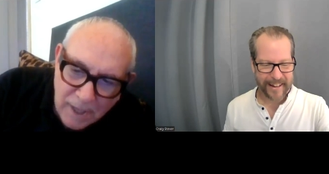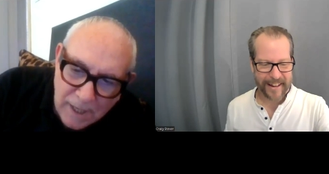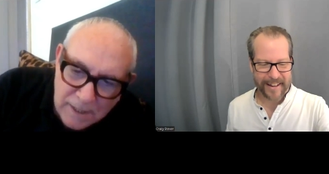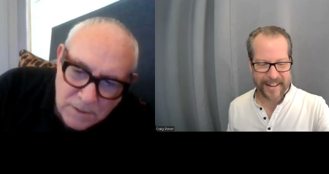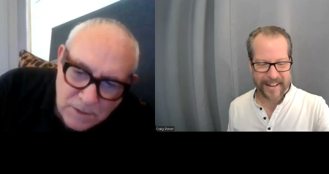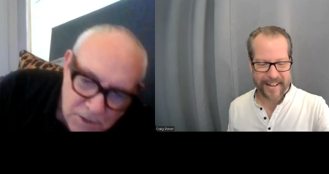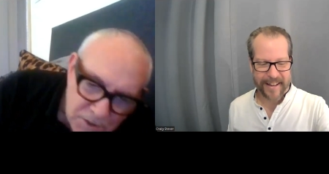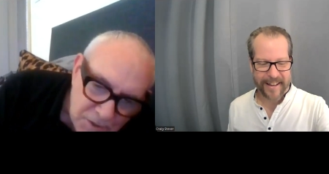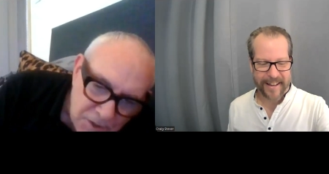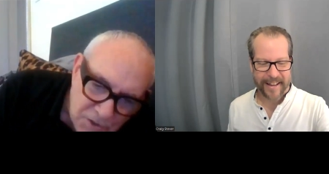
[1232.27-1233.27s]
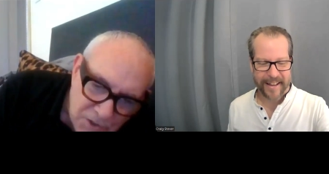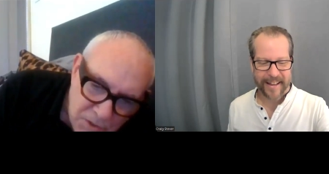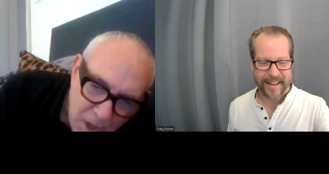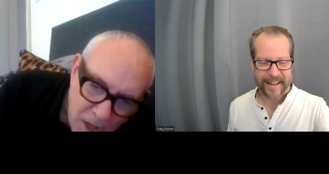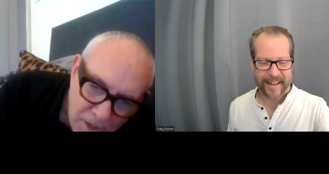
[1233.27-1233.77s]
Speaker 1: And there's
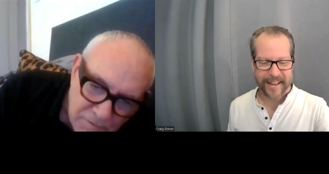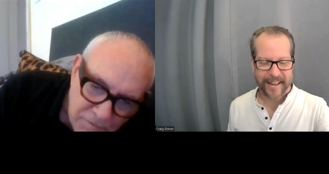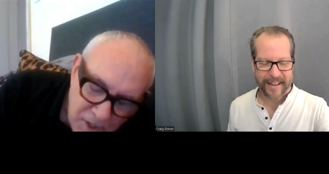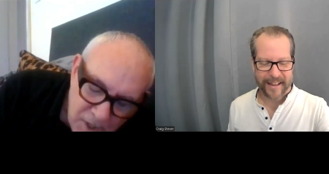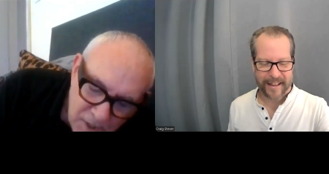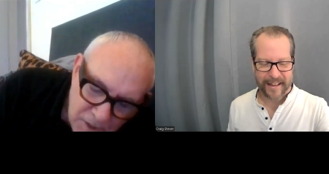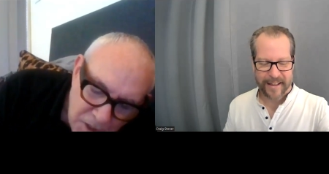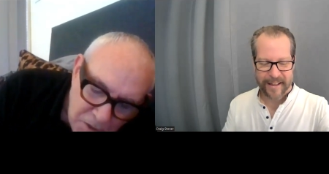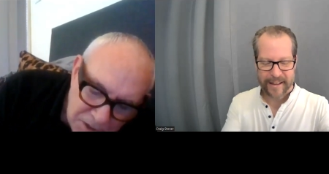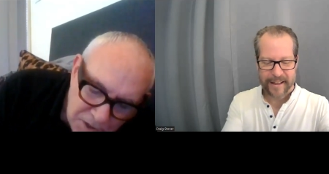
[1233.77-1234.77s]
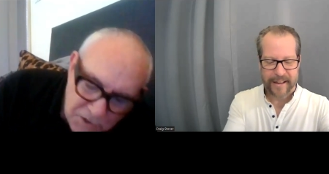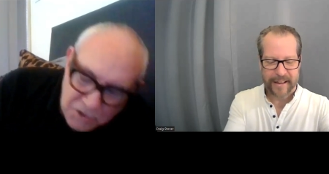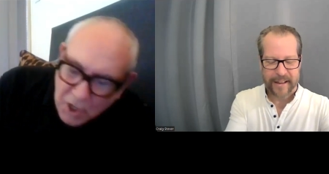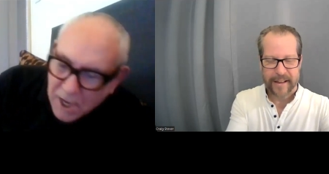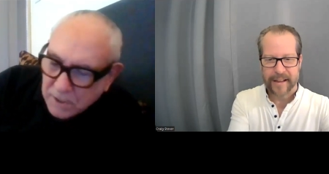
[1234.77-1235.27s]
a lot of, you know, in the
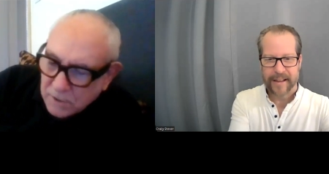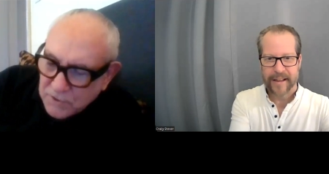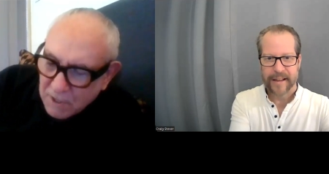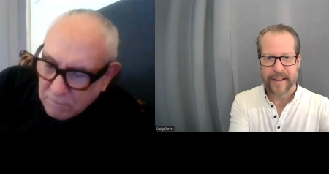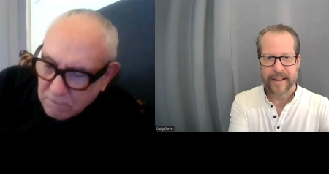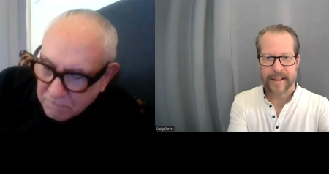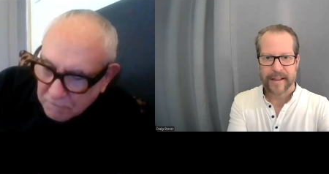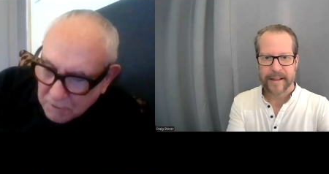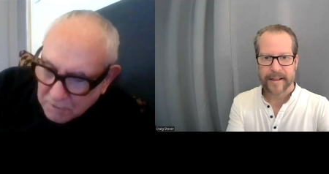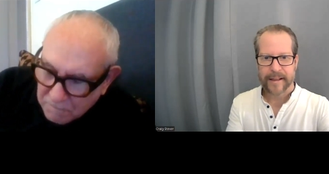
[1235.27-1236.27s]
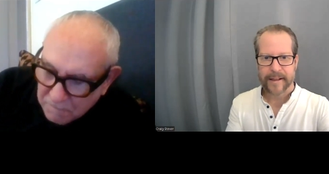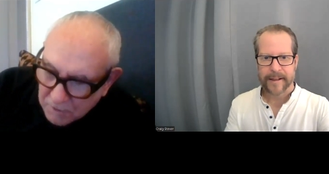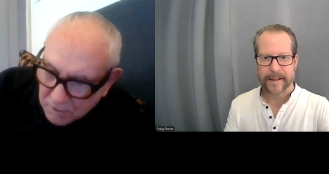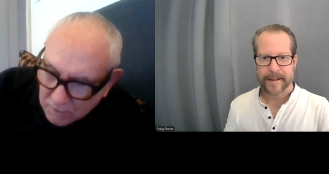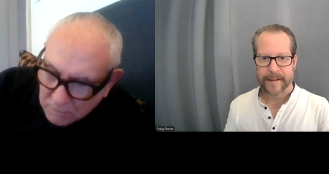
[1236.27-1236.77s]
titles I refer to
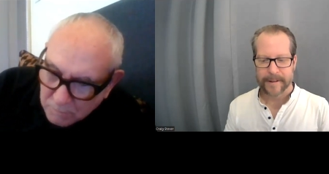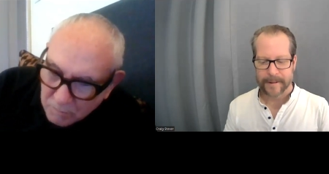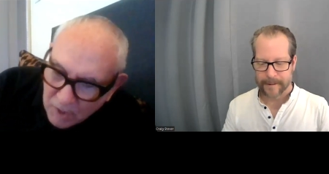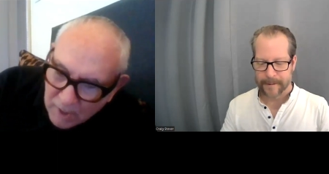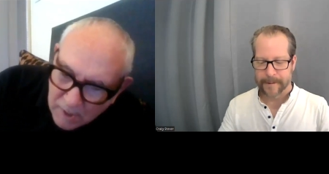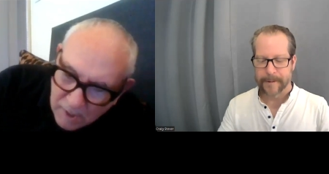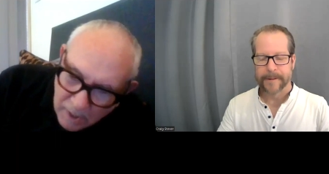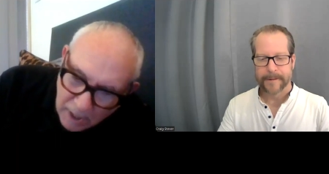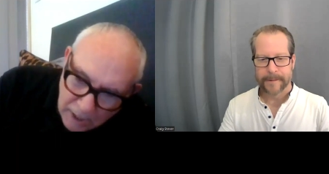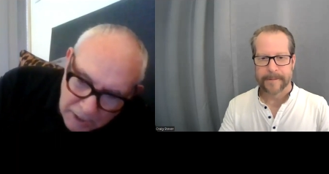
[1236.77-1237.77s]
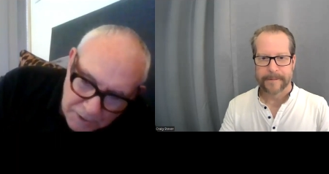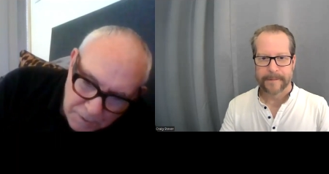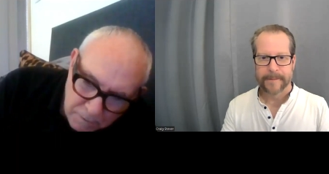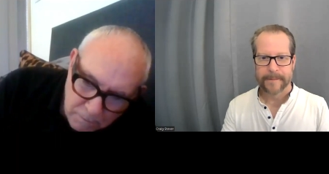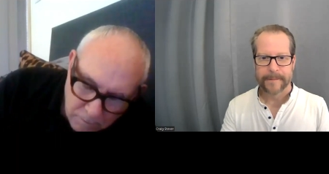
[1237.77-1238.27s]
film,
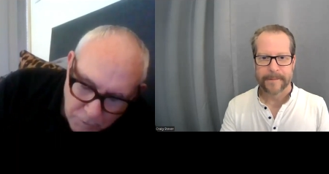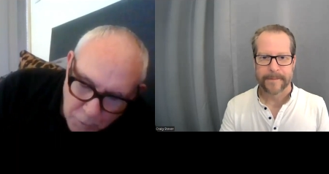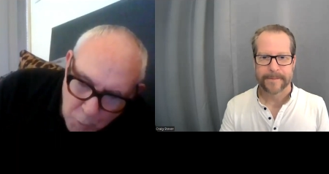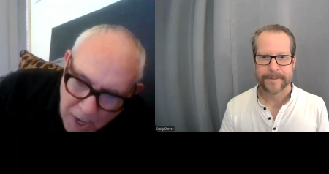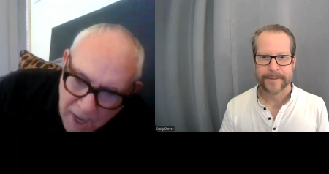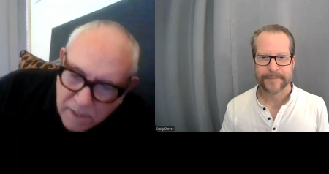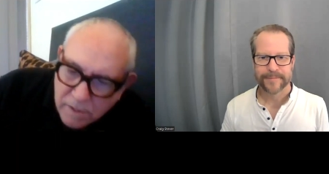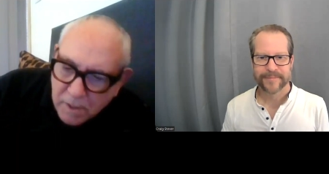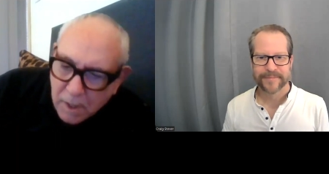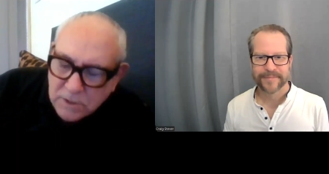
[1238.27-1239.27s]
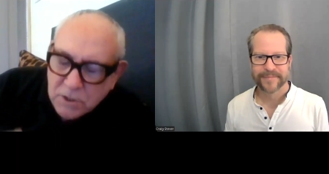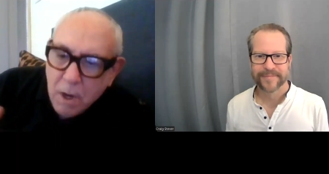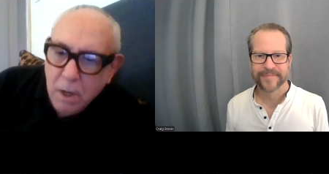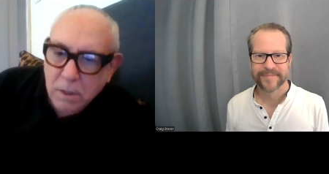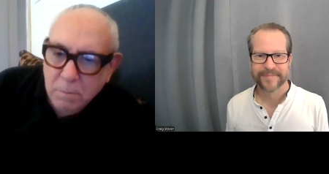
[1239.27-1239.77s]
and the way that I
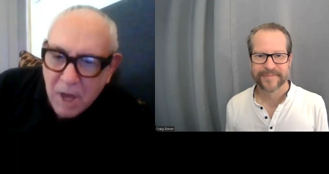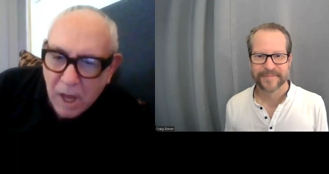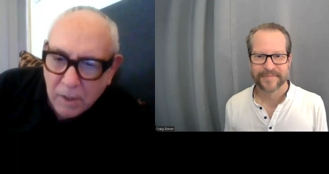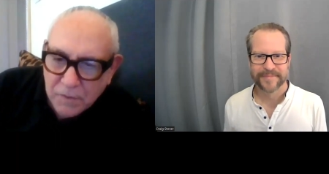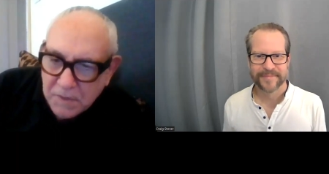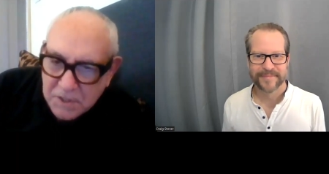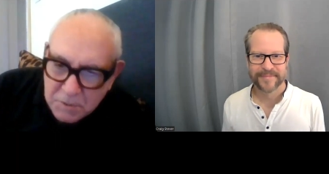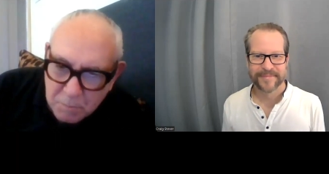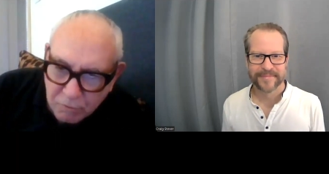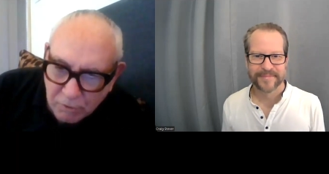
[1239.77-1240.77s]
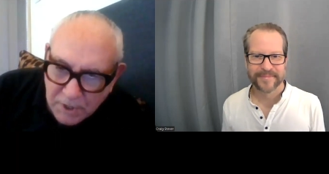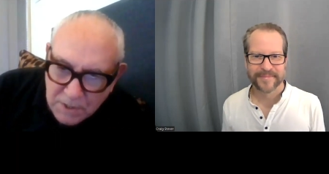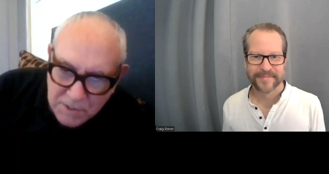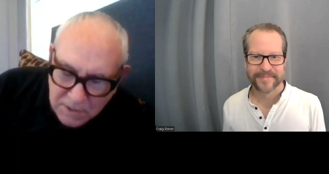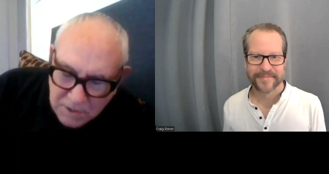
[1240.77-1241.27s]
talk about these
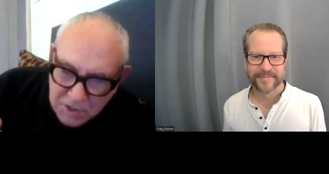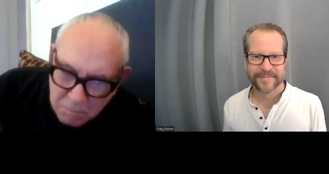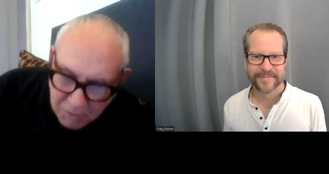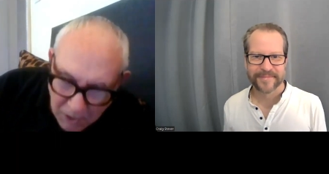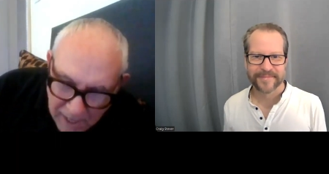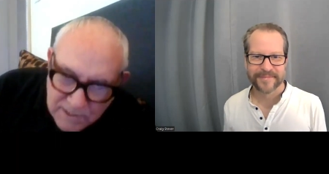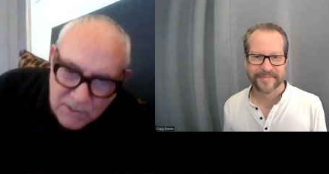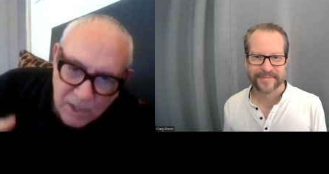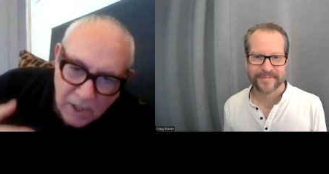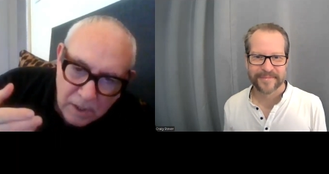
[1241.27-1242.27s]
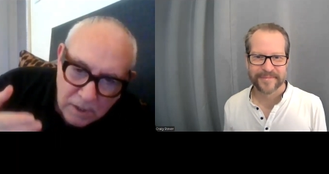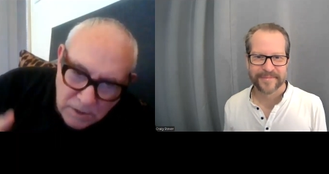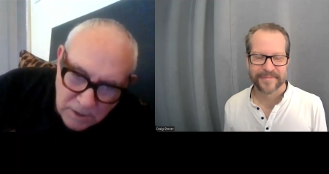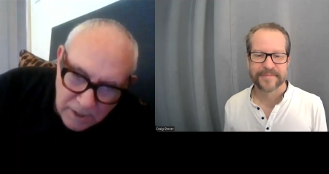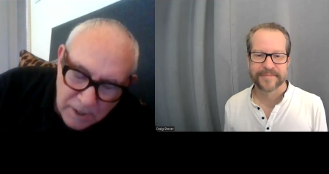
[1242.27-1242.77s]
prints and
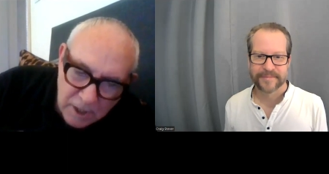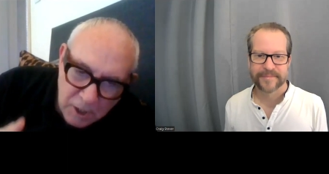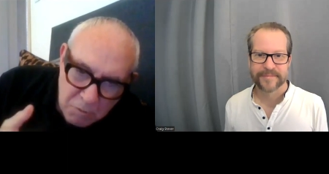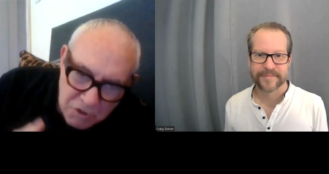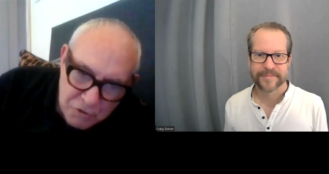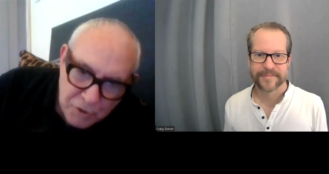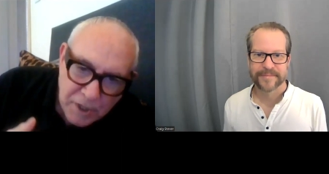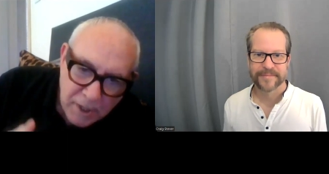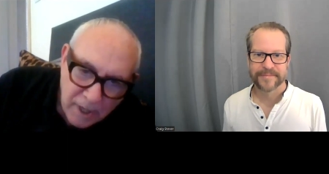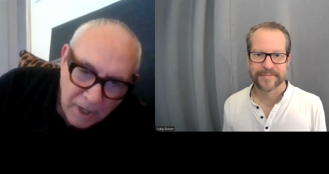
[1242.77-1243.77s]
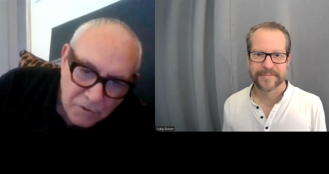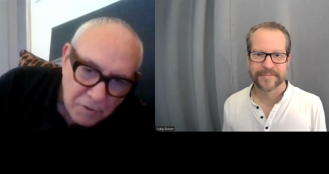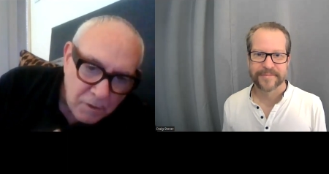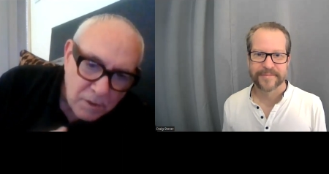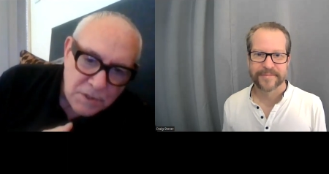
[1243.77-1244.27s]
splicing imagery
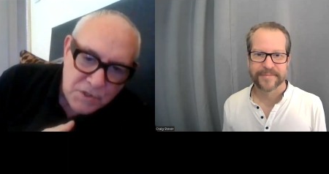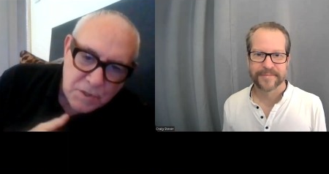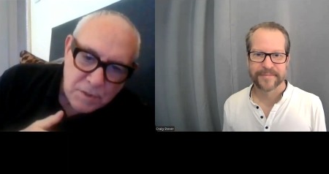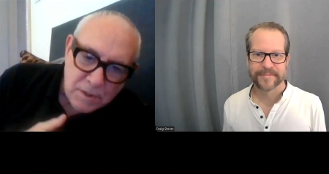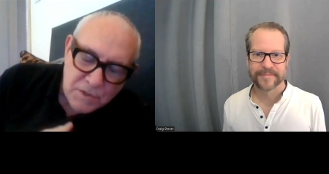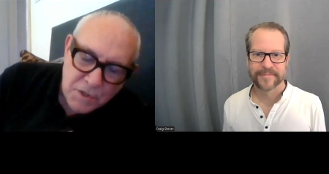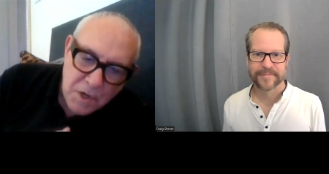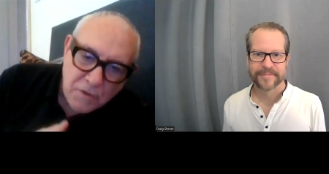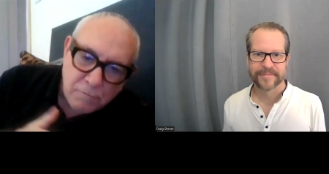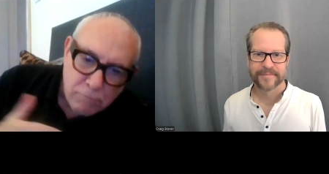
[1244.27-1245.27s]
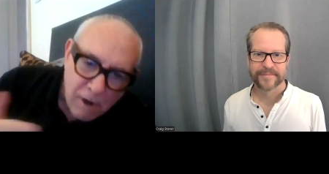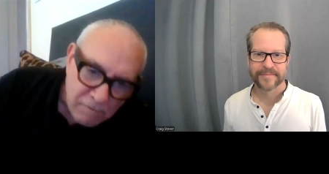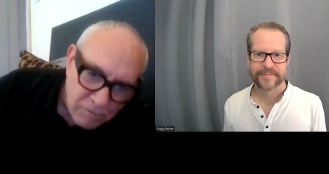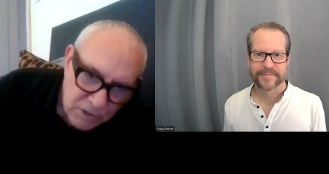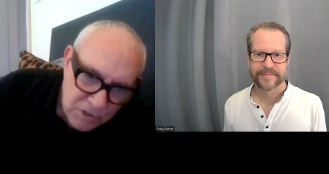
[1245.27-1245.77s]
together is another
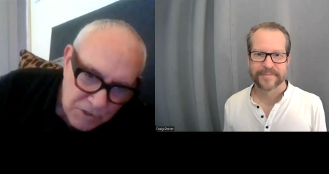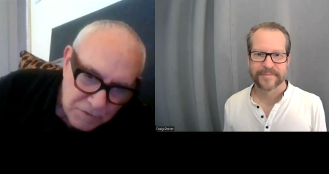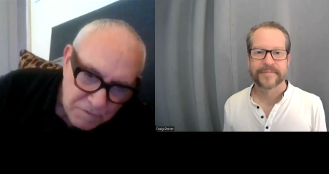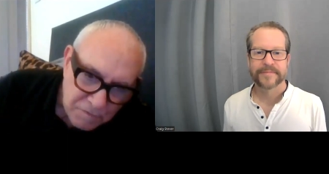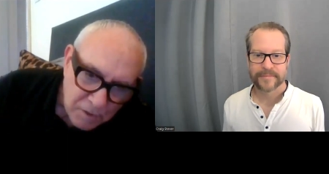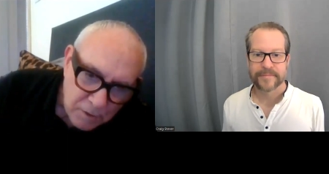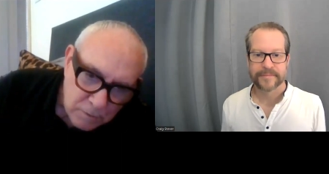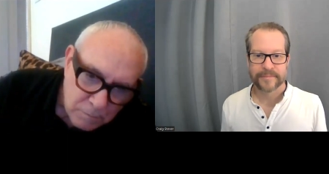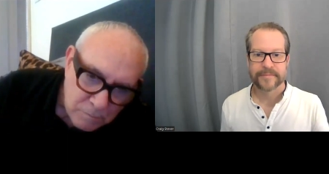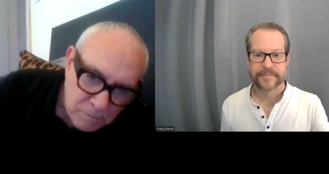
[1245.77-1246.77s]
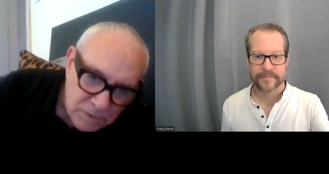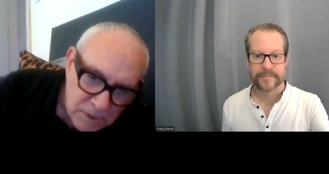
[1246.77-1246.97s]
reference to film.